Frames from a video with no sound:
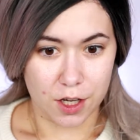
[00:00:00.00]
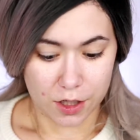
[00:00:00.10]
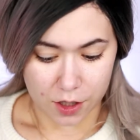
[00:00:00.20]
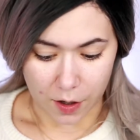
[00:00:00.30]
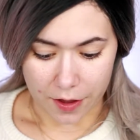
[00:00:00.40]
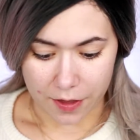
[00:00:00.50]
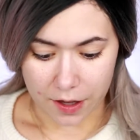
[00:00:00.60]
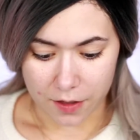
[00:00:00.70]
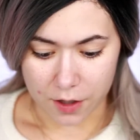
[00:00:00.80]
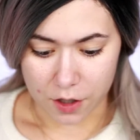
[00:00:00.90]
So I
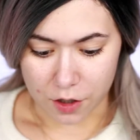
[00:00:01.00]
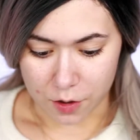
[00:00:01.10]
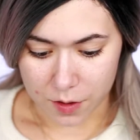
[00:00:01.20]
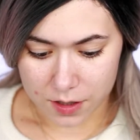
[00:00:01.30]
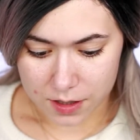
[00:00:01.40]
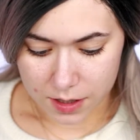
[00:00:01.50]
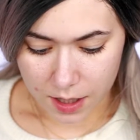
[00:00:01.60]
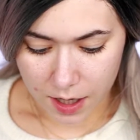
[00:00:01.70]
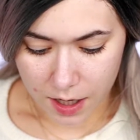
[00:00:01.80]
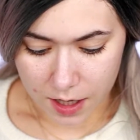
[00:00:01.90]
think the newest
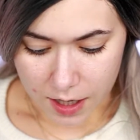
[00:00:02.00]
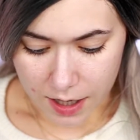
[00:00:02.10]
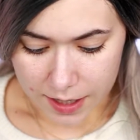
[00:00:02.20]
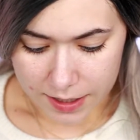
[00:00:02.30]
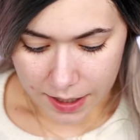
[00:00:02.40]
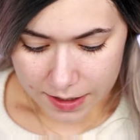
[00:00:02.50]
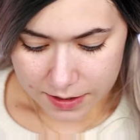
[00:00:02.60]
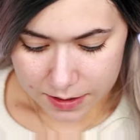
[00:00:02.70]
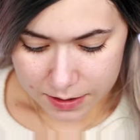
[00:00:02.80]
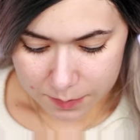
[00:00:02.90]
thing, I
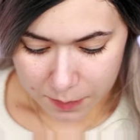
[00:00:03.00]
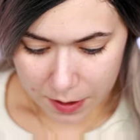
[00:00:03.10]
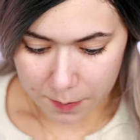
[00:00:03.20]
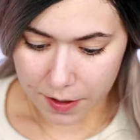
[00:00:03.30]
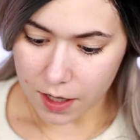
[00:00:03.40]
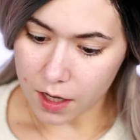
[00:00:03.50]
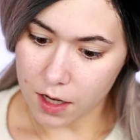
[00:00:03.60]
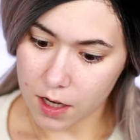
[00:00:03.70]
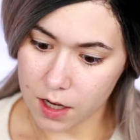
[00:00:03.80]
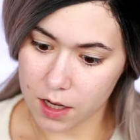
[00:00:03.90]
guess, maybe,
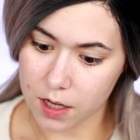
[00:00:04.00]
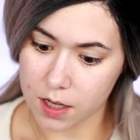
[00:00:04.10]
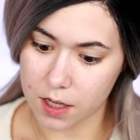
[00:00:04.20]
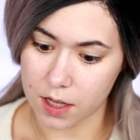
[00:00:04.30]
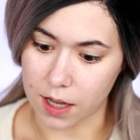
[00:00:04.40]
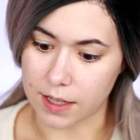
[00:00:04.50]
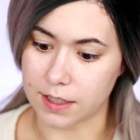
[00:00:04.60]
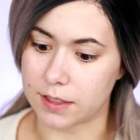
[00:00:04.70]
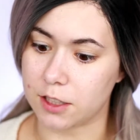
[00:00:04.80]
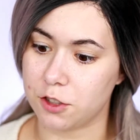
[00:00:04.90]
it
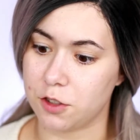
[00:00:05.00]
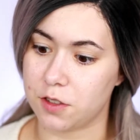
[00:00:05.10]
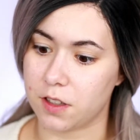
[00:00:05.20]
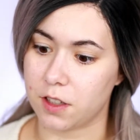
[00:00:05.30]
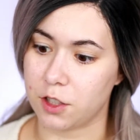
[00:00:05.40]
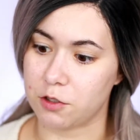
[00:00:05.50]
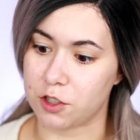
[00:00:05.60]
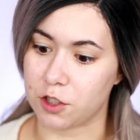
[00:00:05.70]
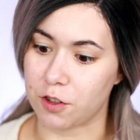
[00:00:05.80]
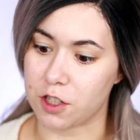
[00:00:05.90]
says introducing the new
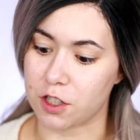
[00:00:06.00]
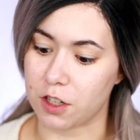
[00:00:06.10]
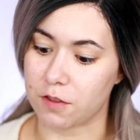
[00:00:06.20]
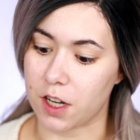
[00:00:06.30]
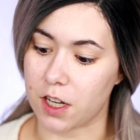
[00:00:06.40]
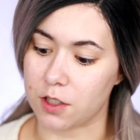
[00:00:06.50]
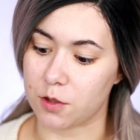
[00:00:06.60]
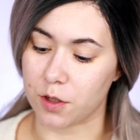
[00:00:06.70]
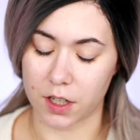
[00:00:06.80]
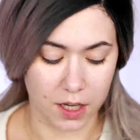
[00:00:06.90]
generation of
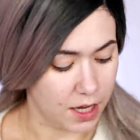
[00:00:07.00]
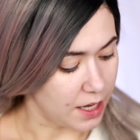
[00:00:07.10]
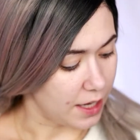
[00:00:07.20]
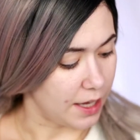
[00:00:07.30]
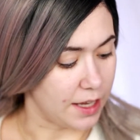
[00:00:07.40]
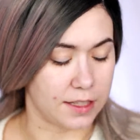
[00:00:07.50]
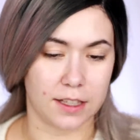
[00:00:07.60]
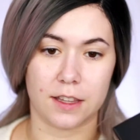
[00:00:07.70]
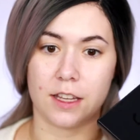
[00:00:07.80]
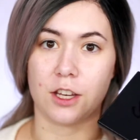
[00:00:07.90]
contouring, is
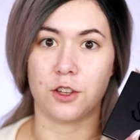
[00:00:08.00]
the